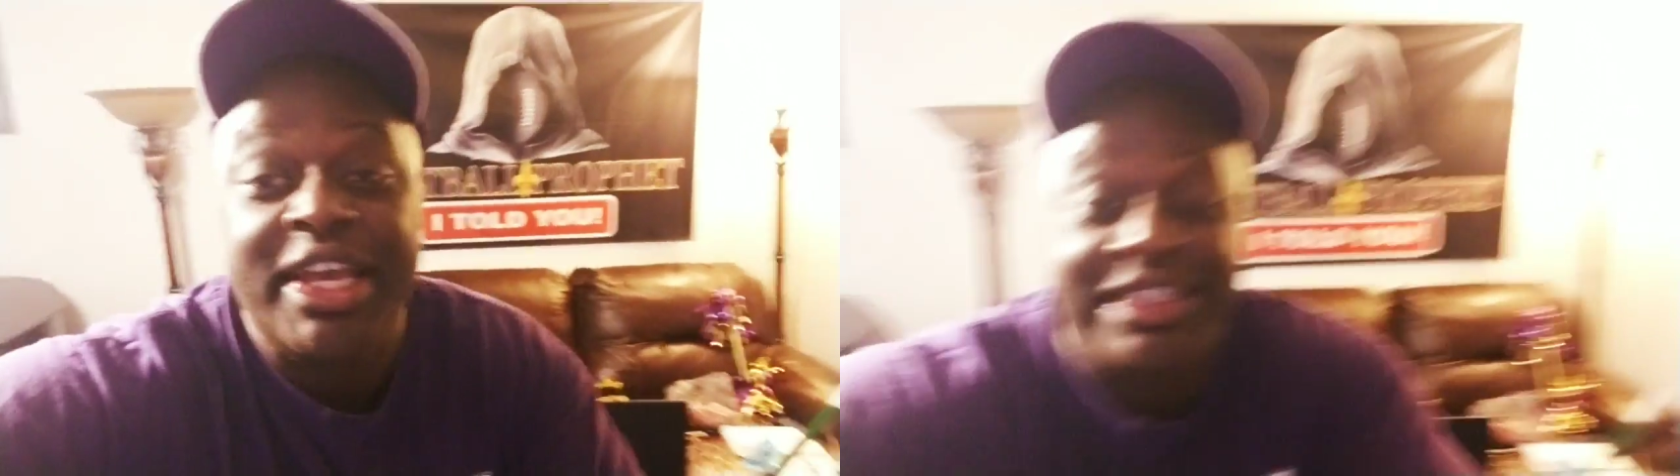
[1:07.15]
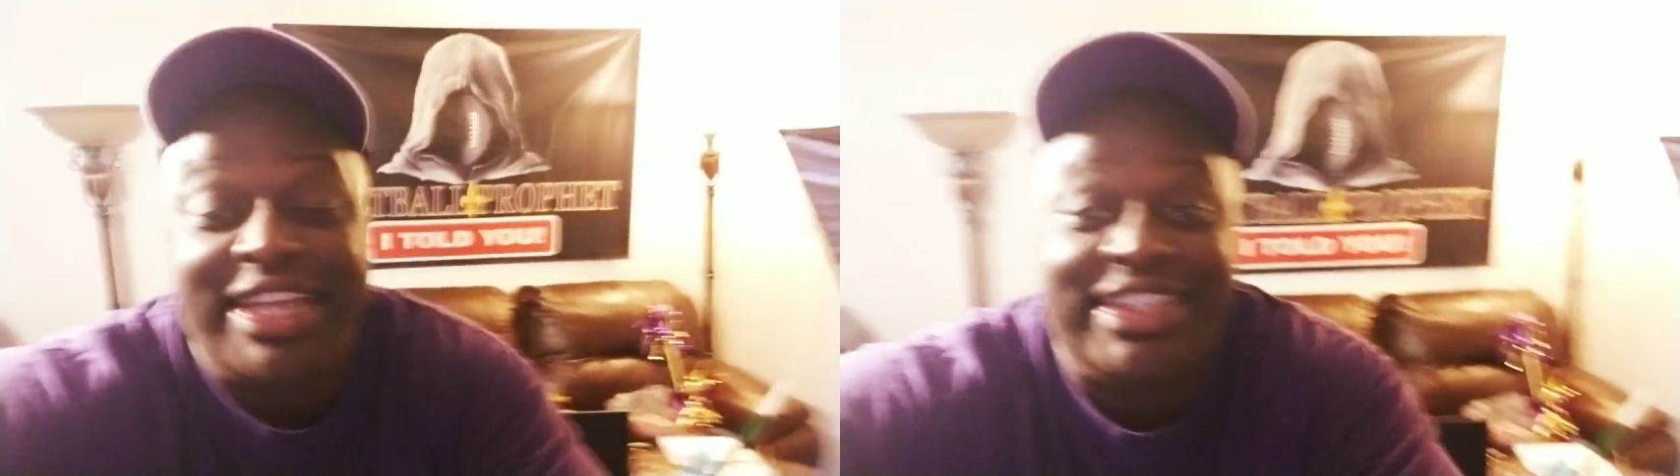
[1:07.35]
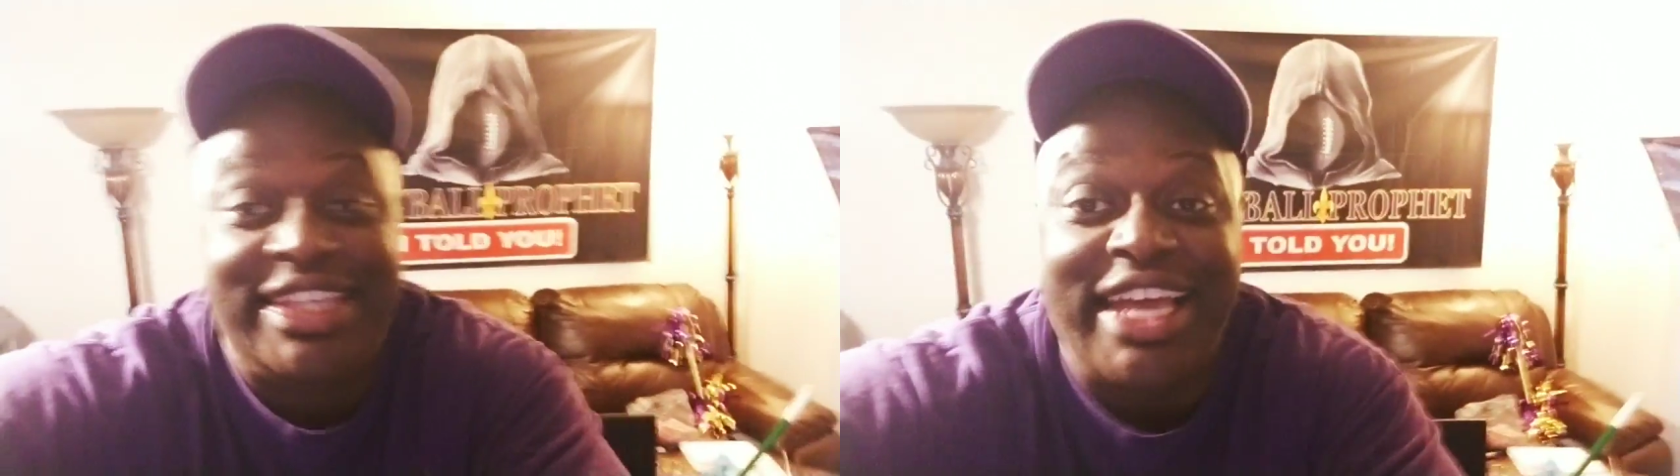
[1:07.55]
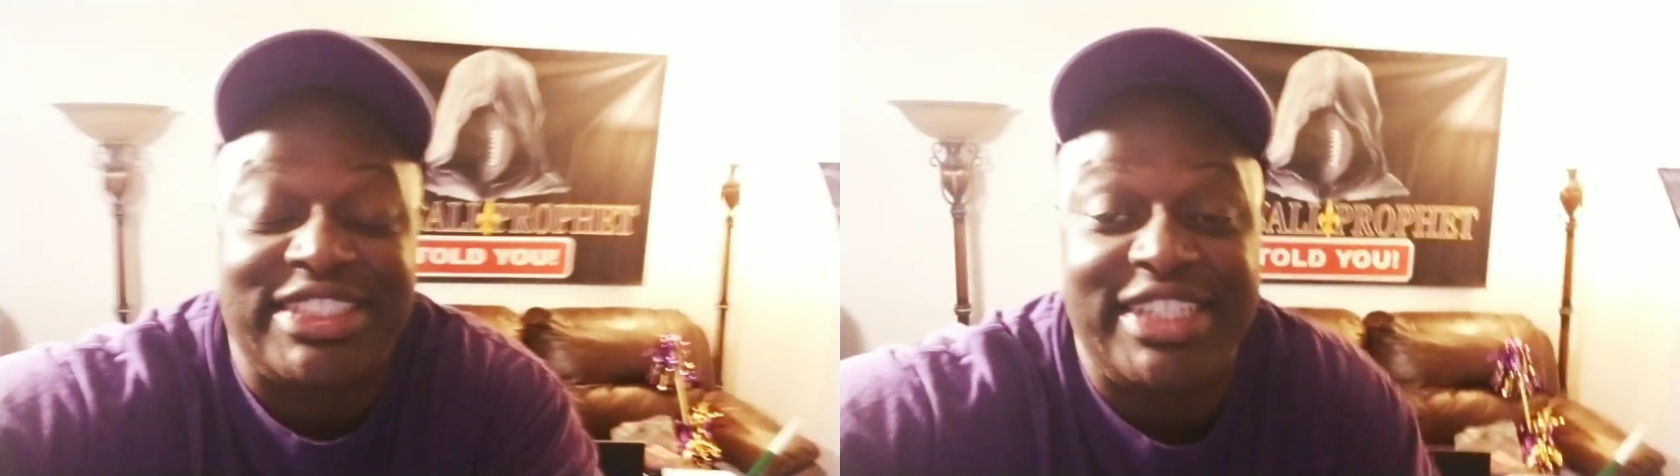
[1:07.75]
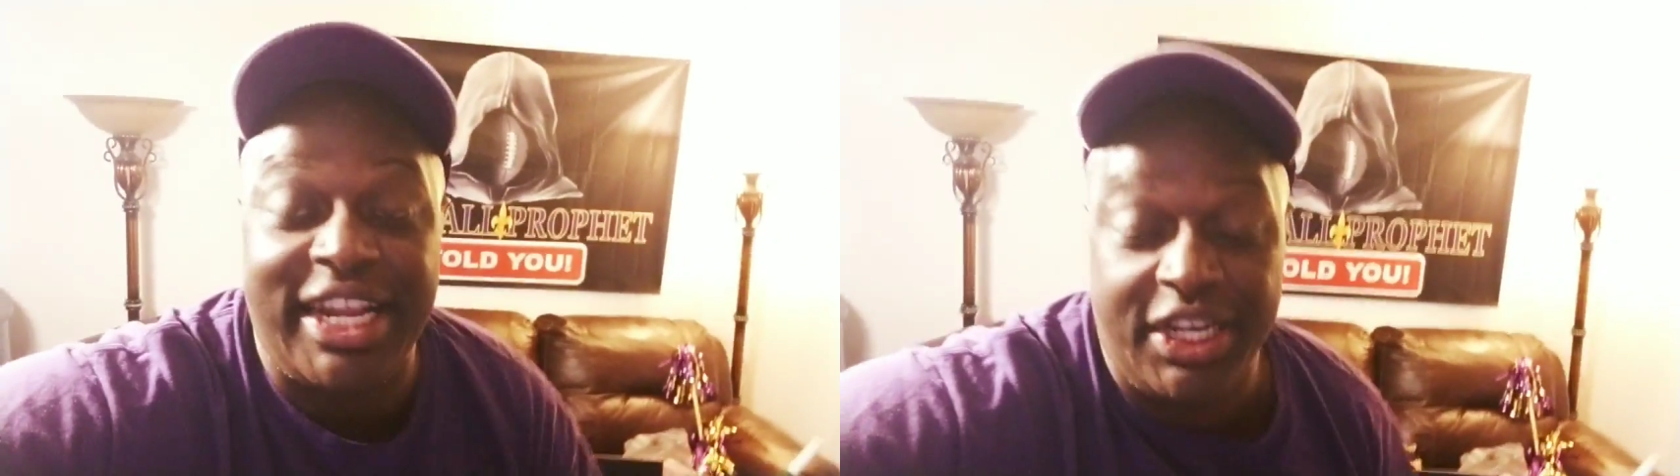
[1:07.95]
that's
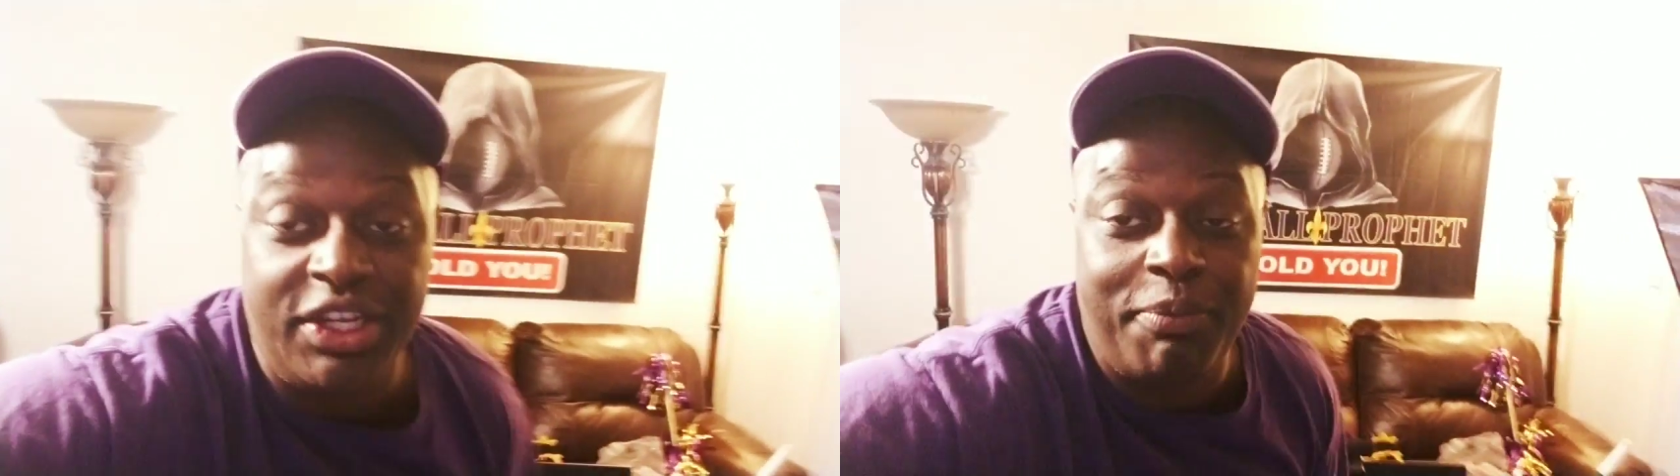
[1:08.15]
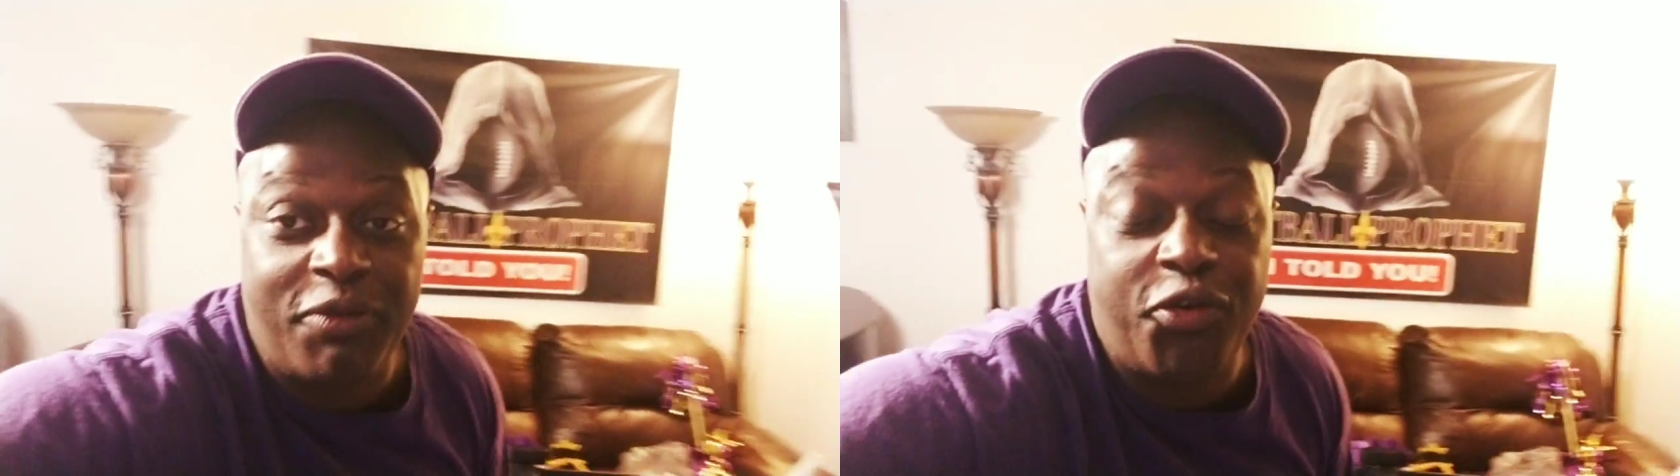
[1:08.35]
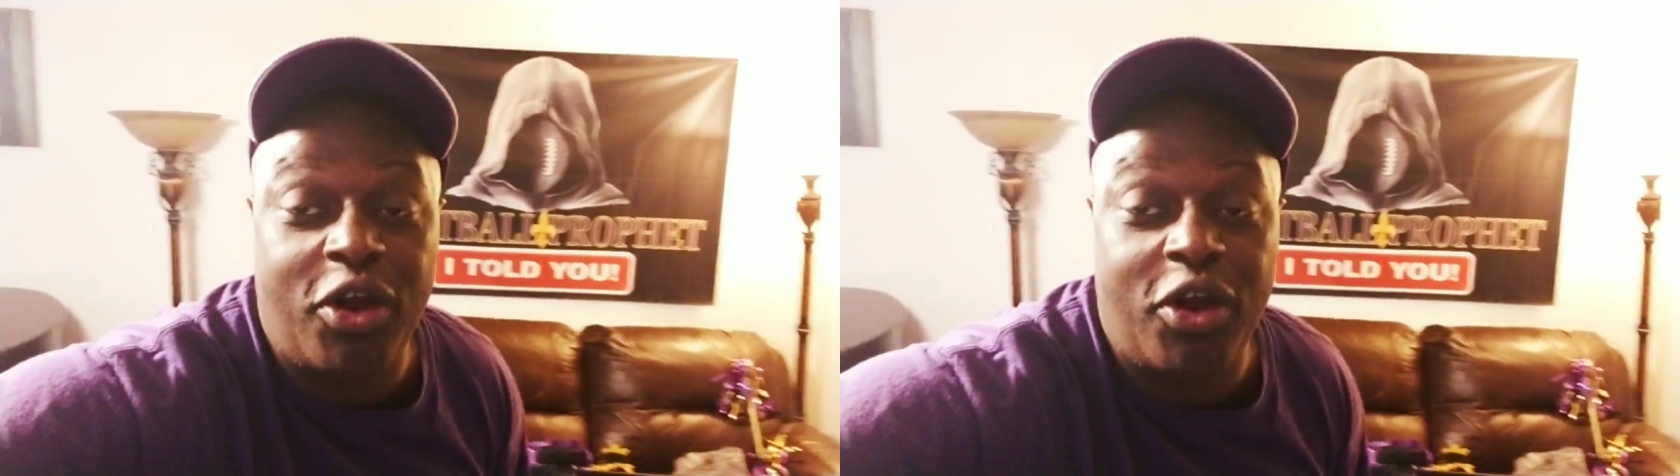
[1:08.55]
not a number 4